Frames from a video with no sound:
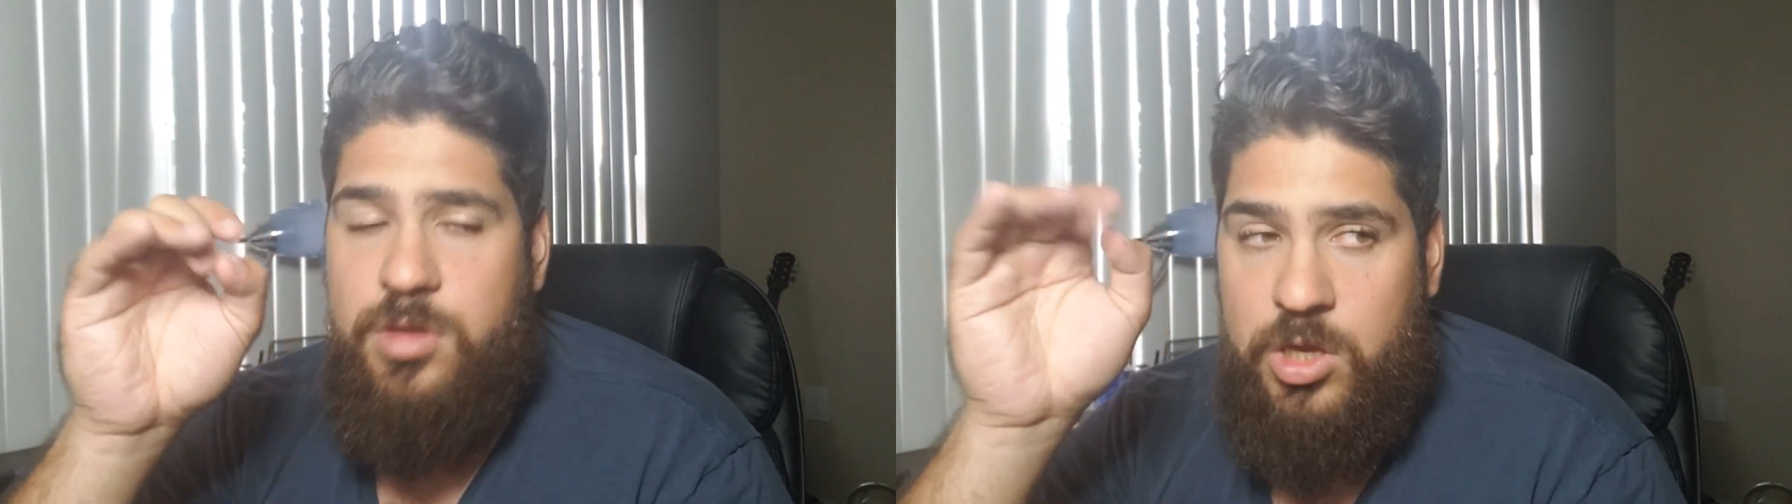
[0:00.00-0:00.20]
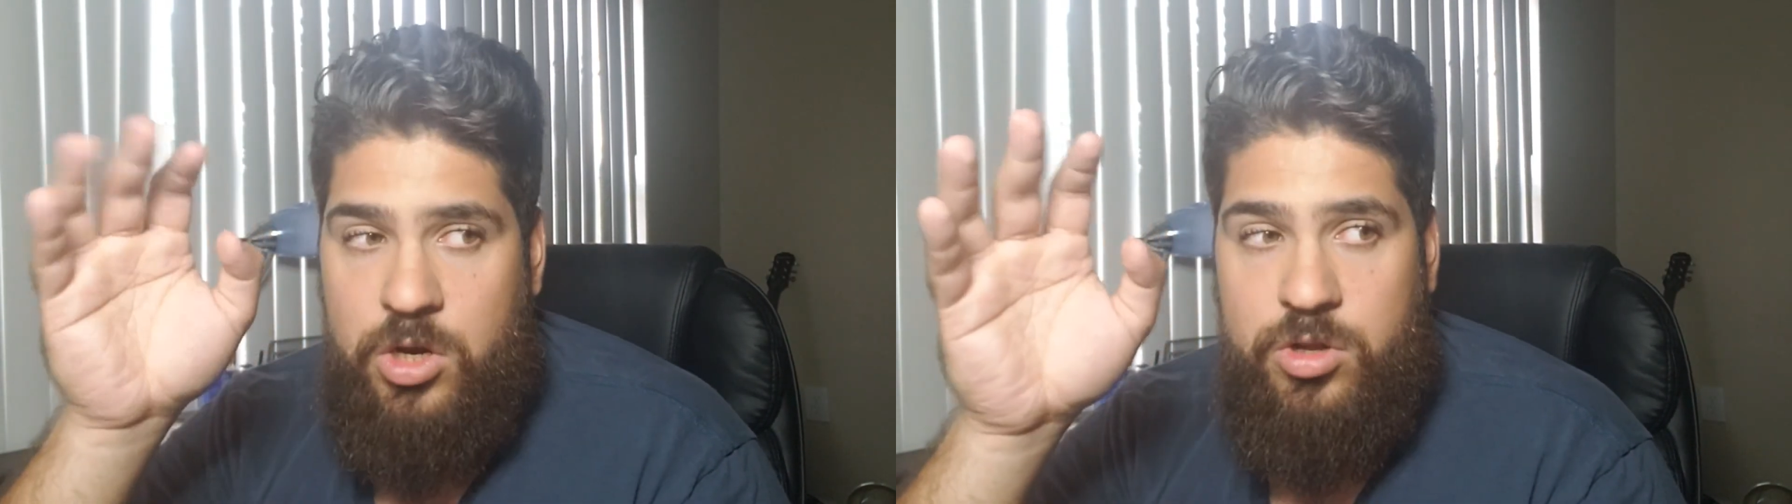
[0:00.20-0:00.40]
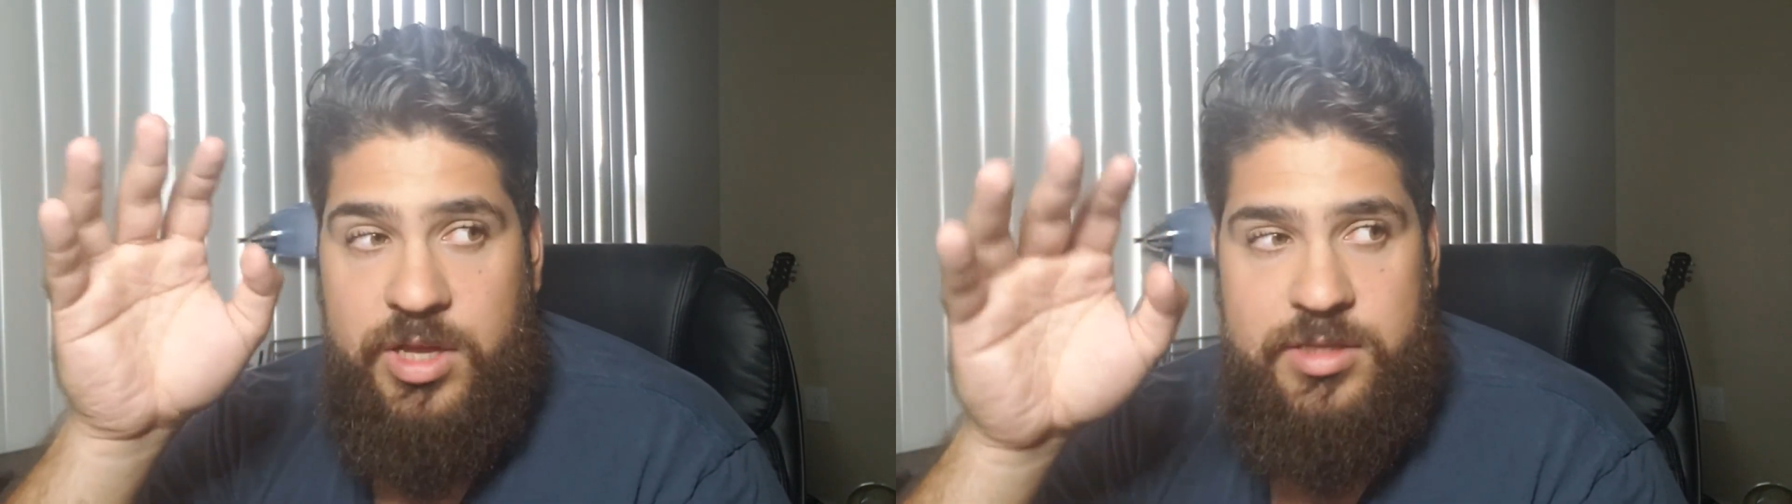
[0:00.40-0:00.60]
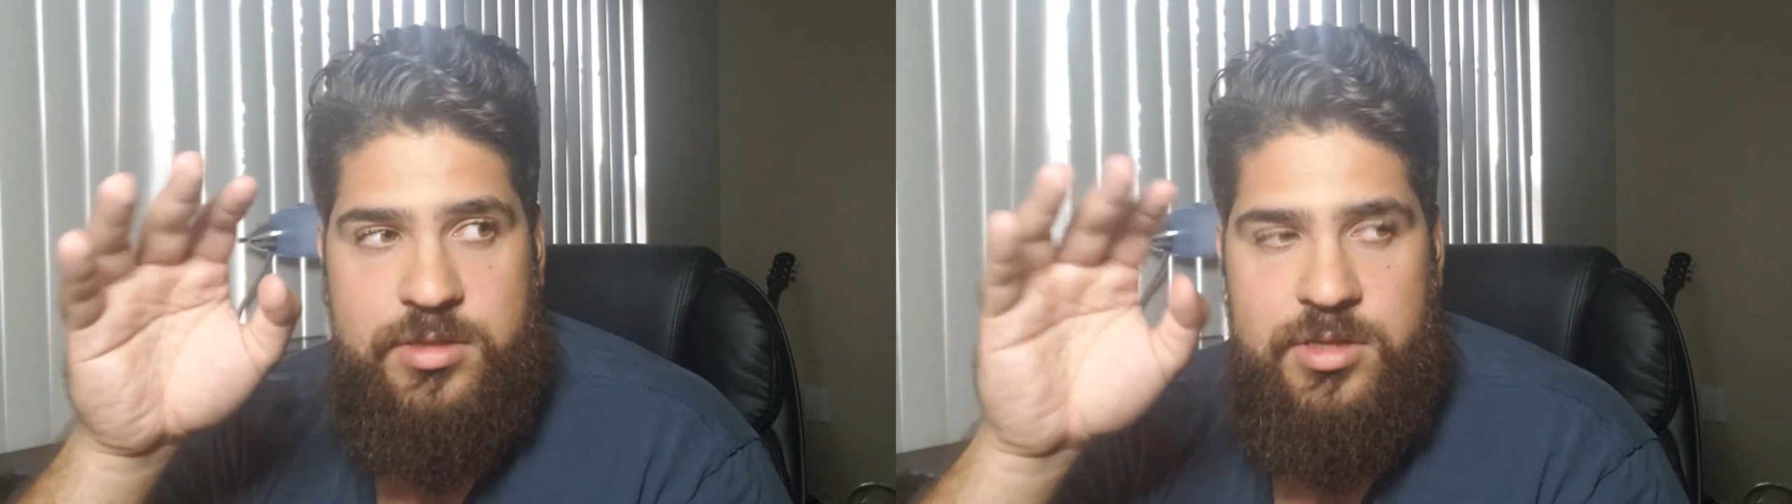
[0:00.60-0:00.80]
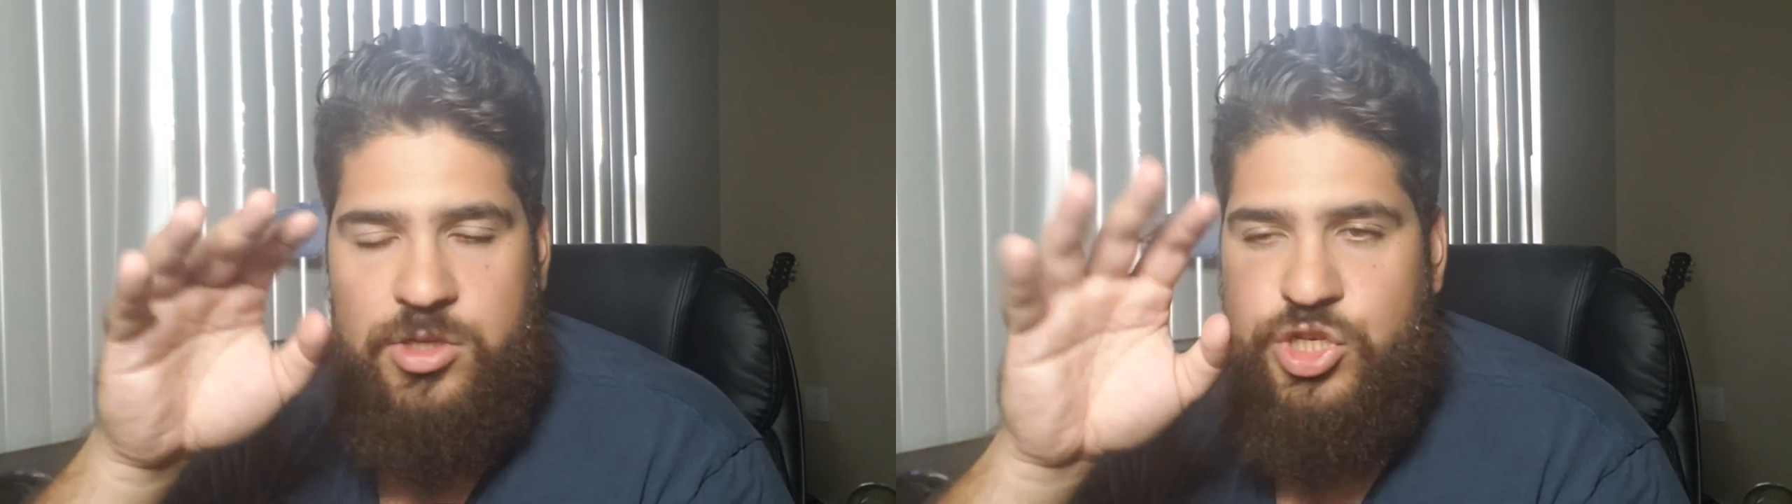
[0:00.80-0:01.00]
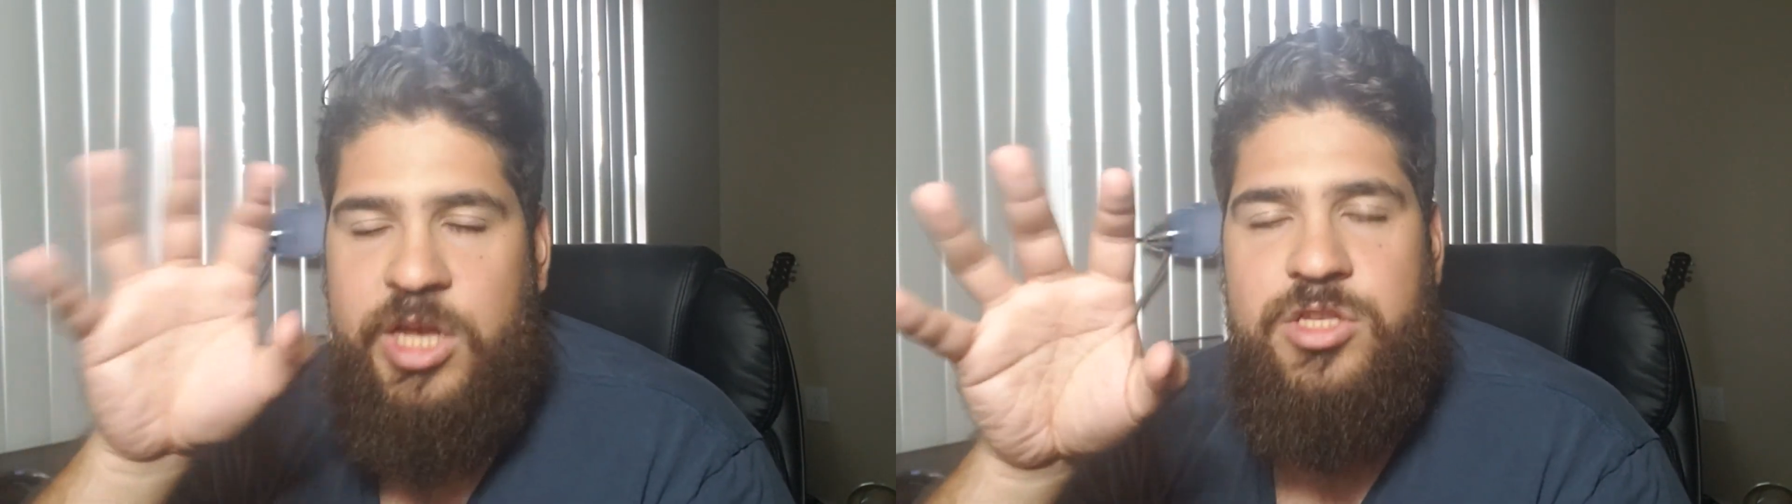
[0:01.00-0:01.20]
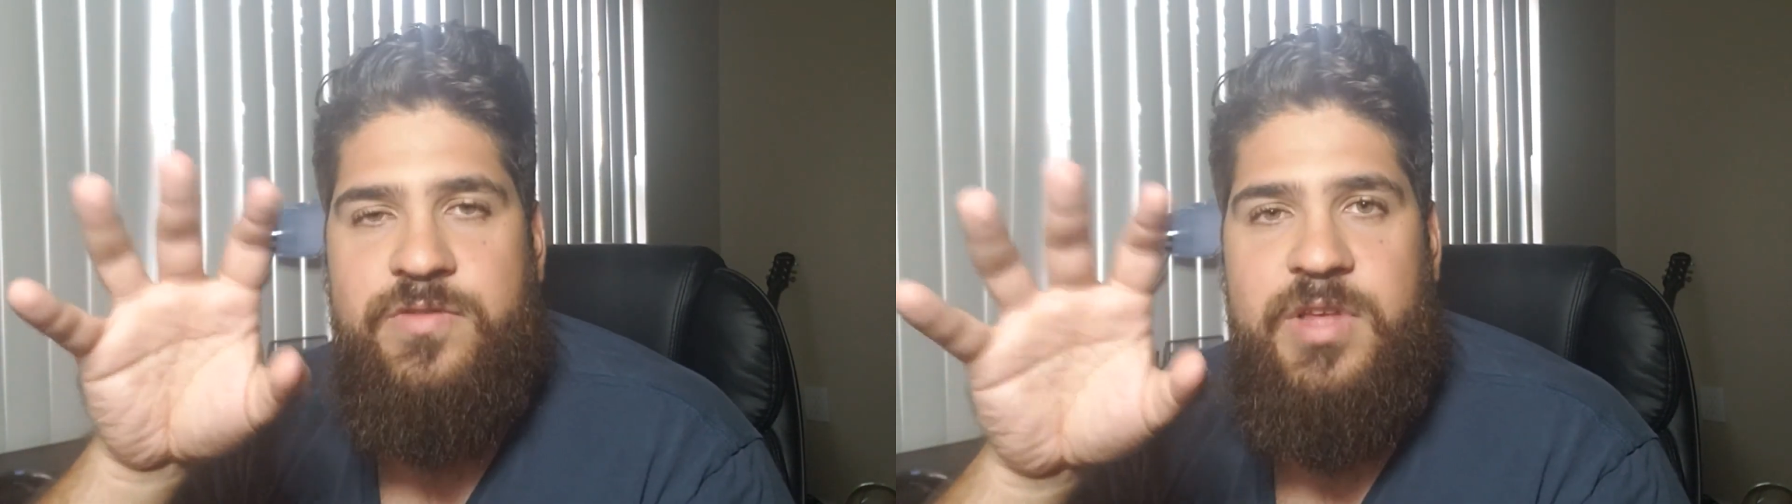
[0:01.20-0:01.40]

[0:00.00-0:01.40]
that's the chance